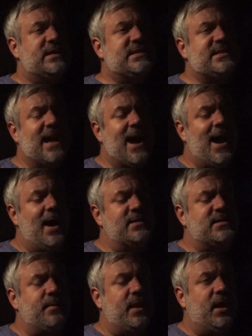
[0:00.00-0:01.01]

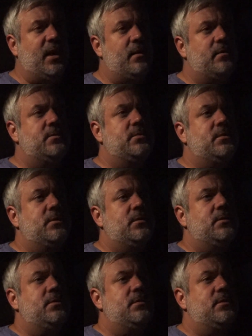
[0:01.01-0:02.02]
Sad to me.
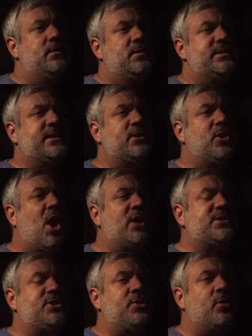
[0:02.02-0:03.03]
It's like a
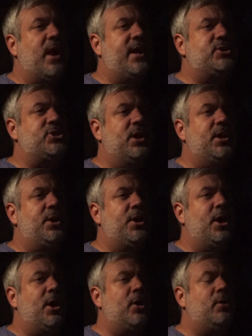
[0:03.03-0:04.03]
lost generation, you
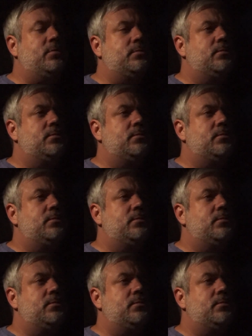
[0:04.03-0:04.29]
know?